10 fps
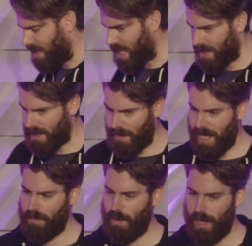the next
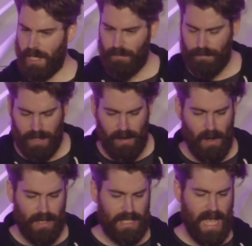thing we want to figure
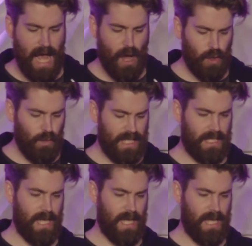out is we